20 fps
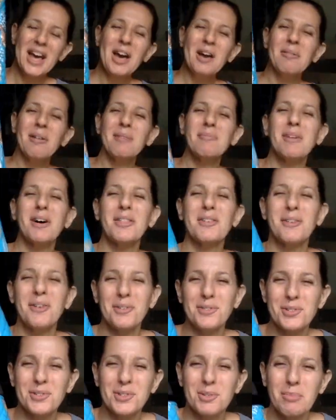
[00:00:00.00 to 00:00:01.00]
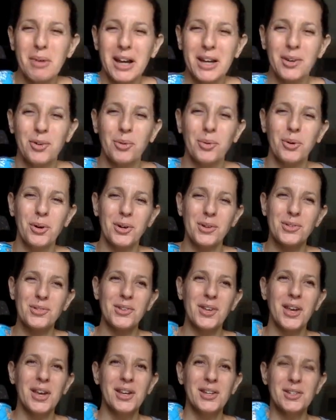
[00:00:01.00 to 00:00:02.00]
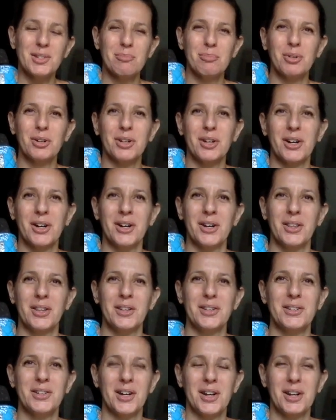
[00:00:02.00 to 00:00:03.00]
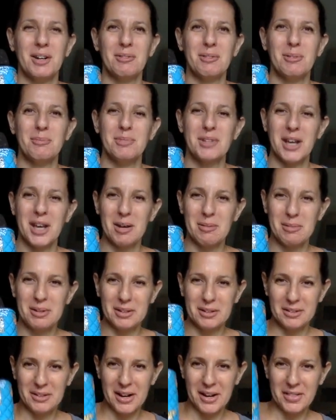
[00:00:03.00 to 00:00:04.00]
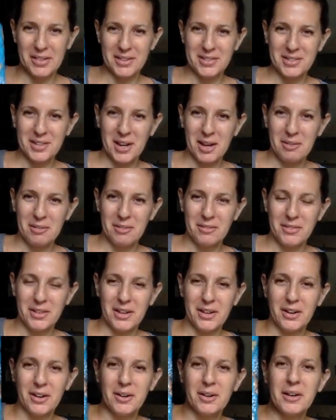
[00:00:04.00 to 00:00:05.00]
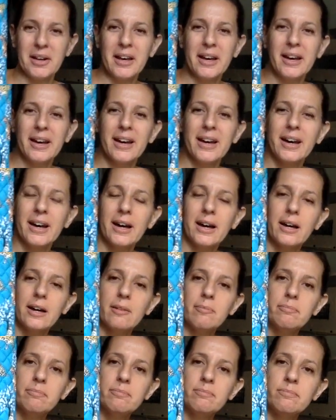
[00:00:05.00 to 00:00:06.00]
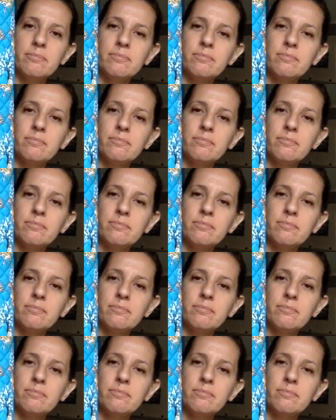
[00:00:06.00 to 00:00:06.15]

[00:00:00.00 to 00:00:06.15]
My mother always used to buy gourds to put on the dining room table around this time of year. Um,